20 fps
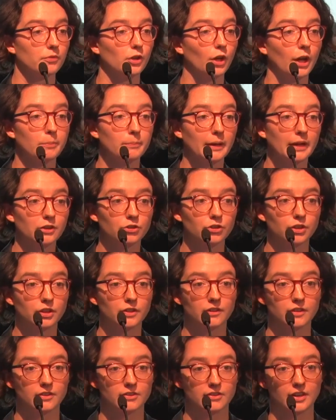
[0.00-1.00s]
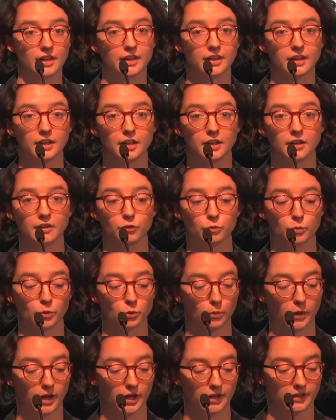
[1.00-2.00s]
I mentioned the study in
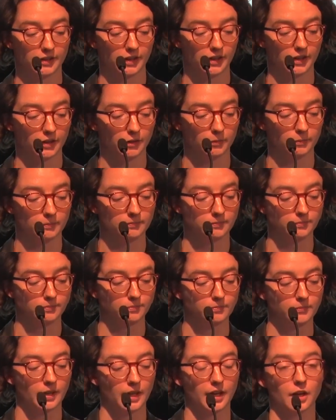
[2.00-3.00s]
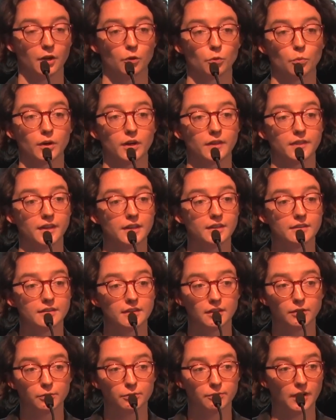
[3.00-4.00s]
Rwanda, where they
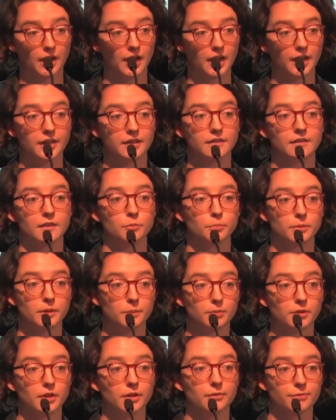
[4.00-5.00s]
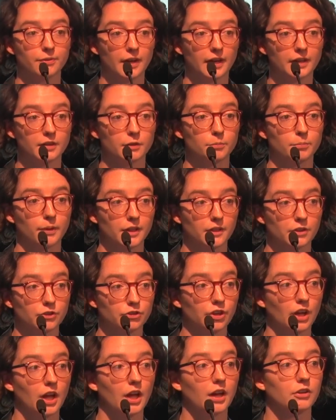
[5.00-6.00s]
did find that people affected by the
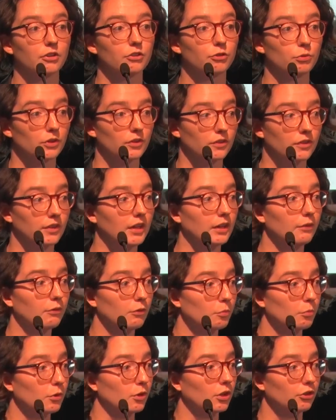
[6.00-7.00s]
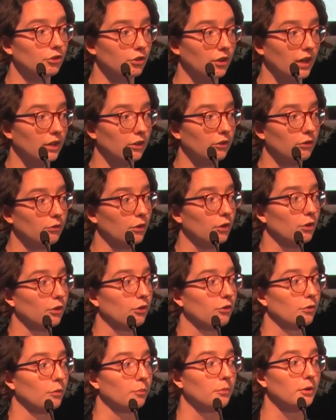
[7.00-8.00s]
shocks received more
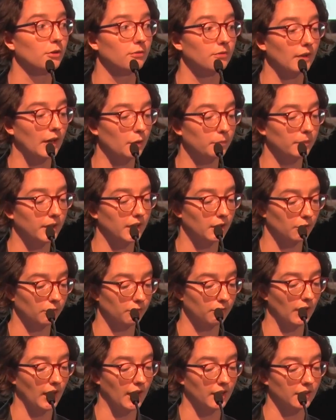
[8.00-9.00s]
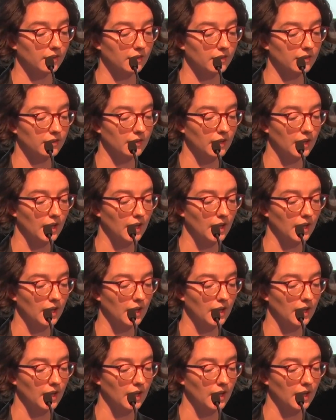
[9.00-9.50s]
transfers from their family and friends.